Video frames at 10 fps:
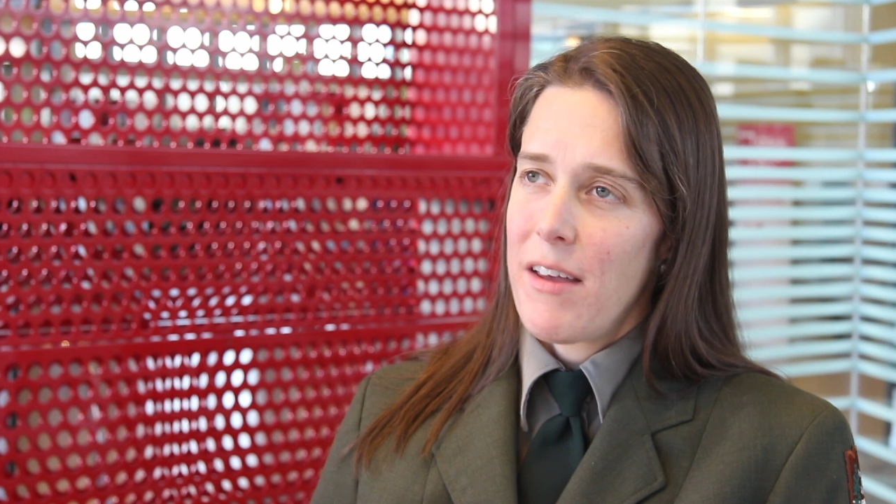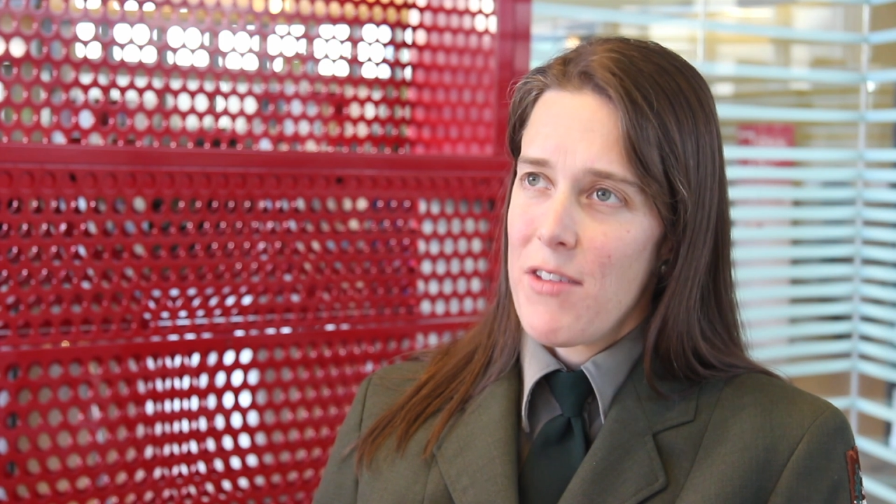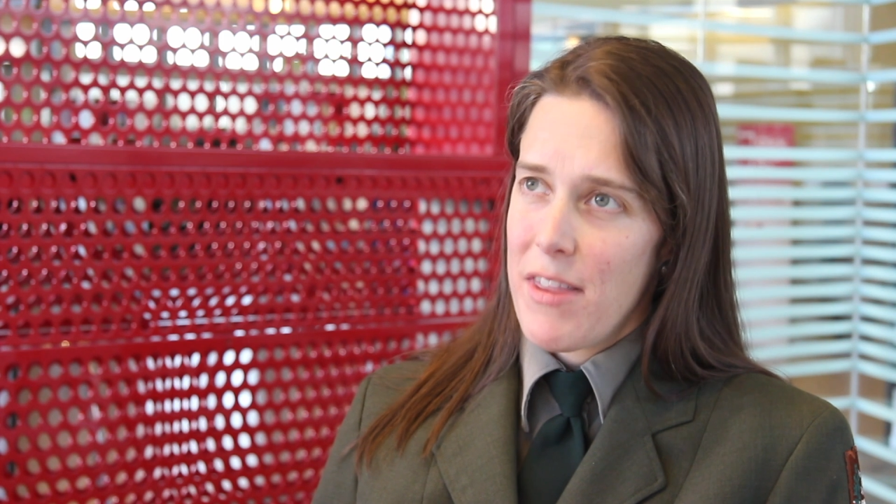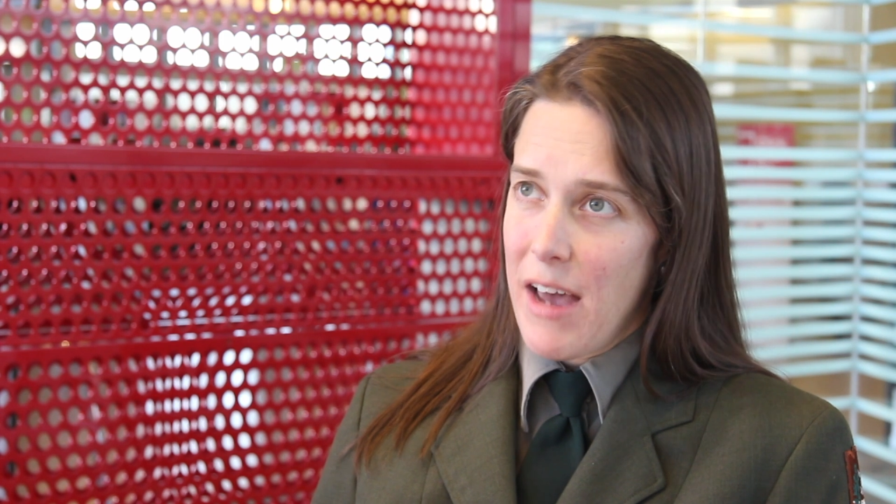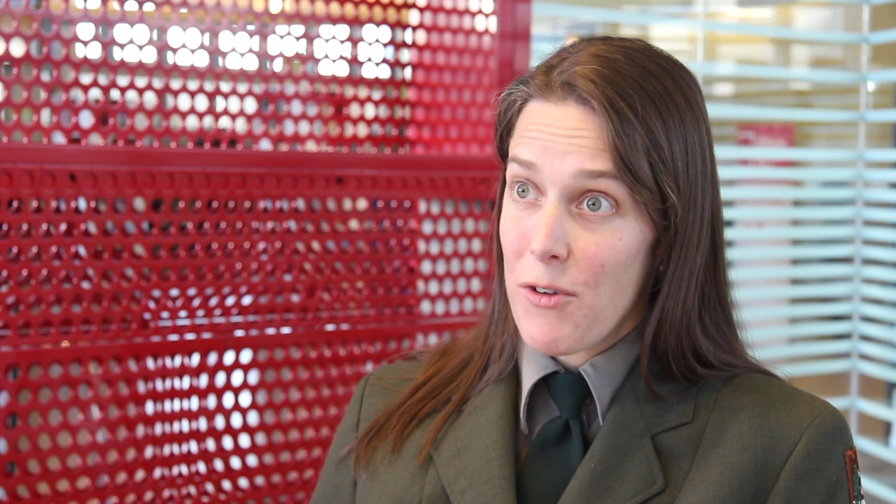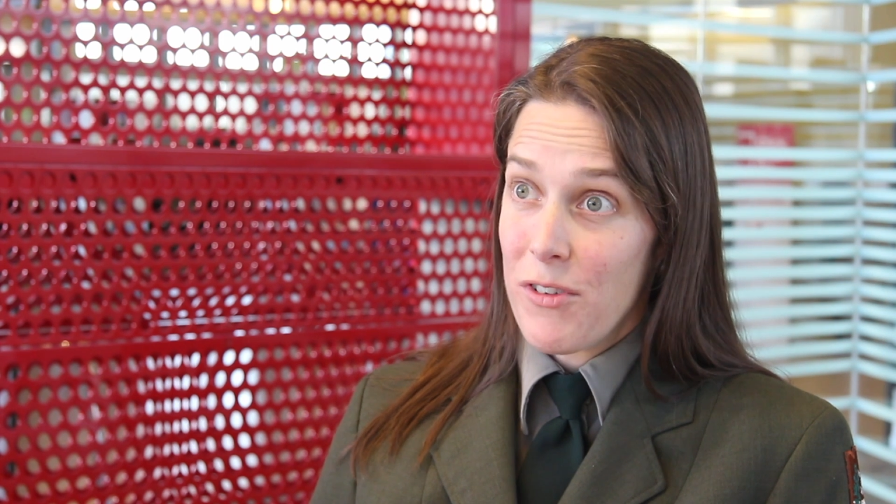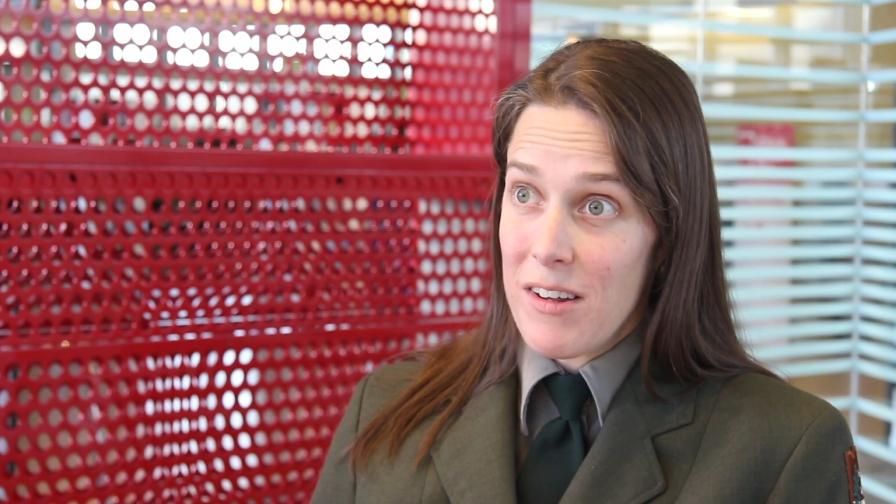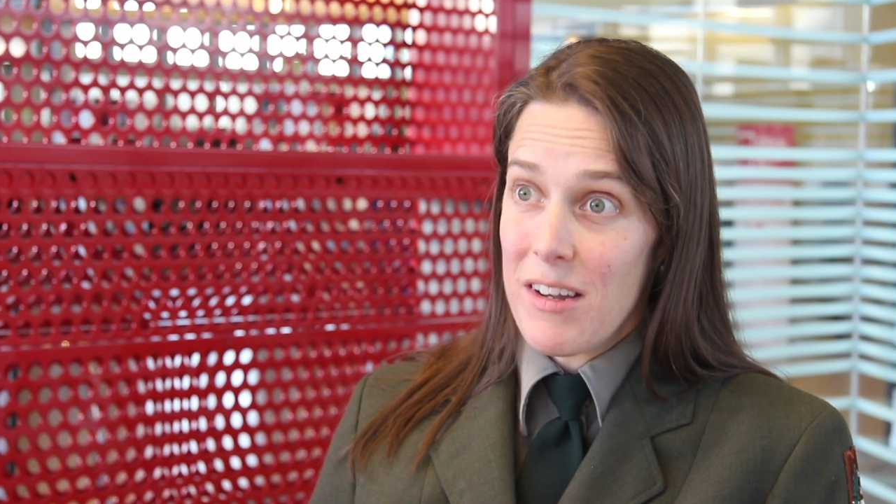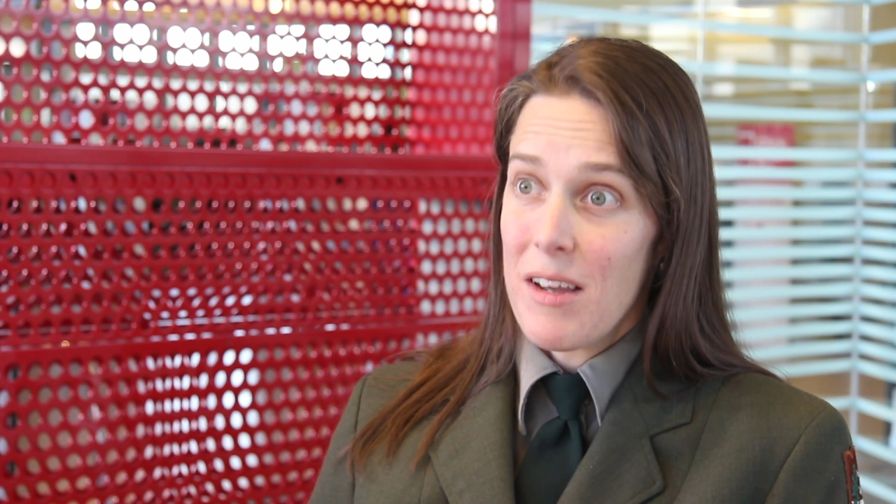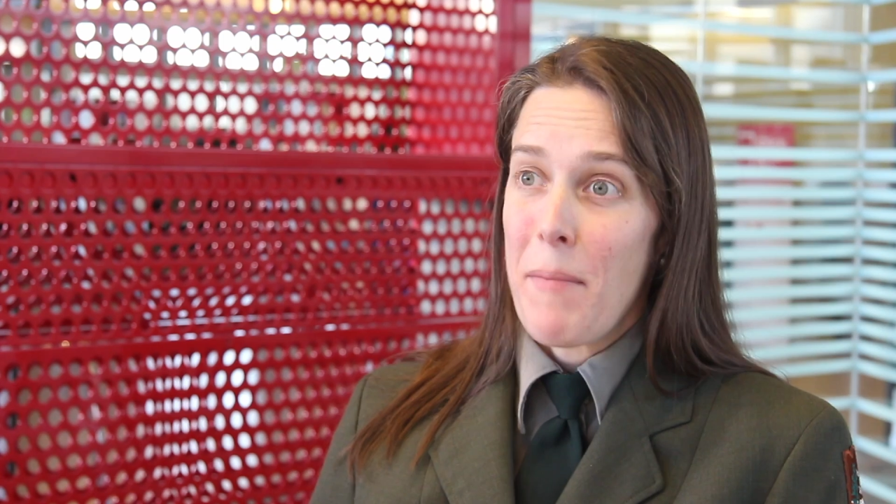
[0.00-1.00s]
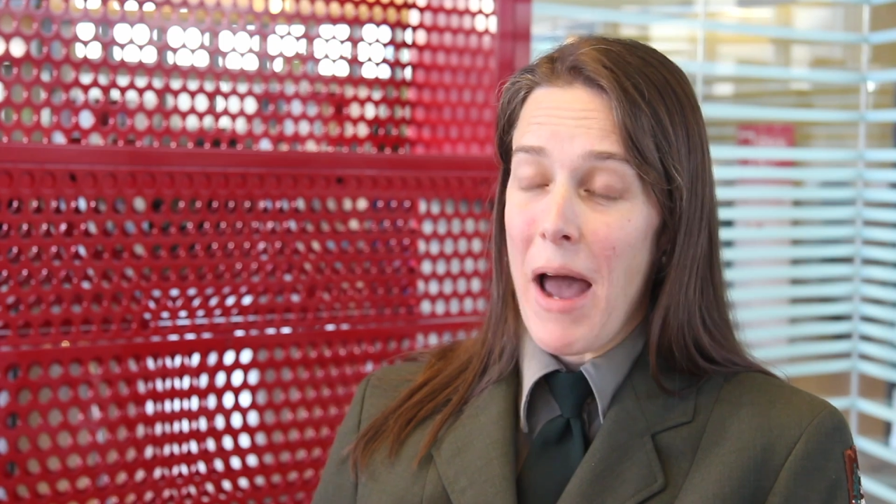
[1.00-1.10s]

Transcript: 7,000